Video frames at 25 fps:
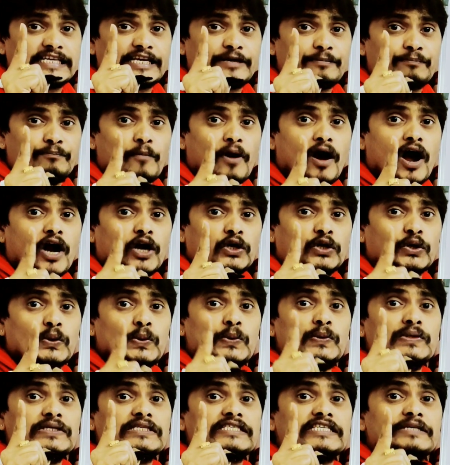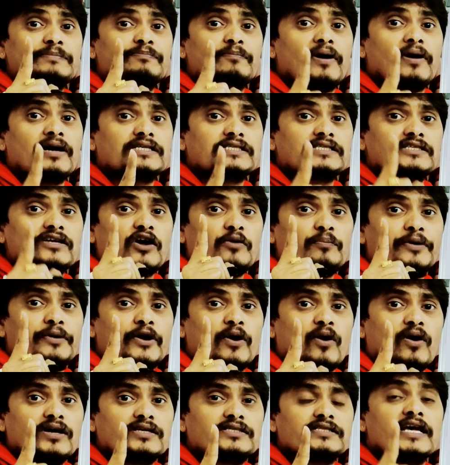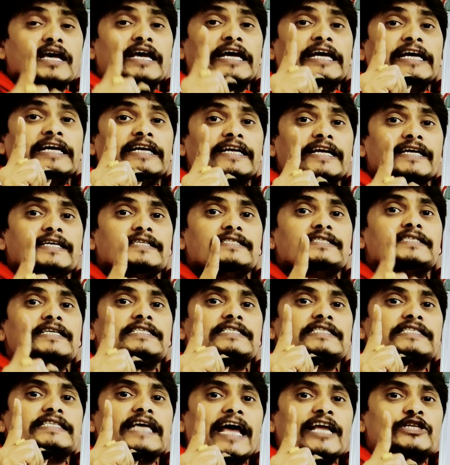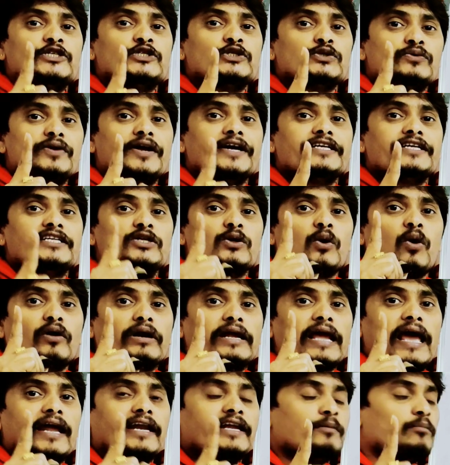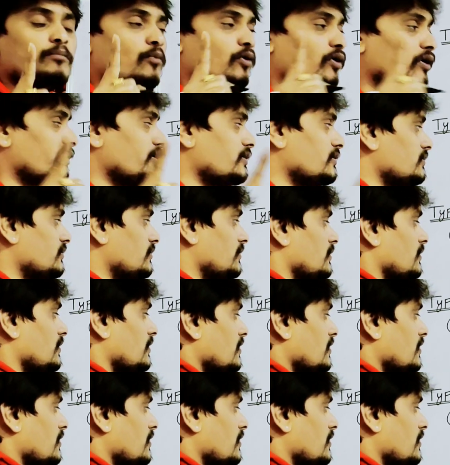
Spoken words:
Sigma to sigma star, because it is the saturated organic molecule.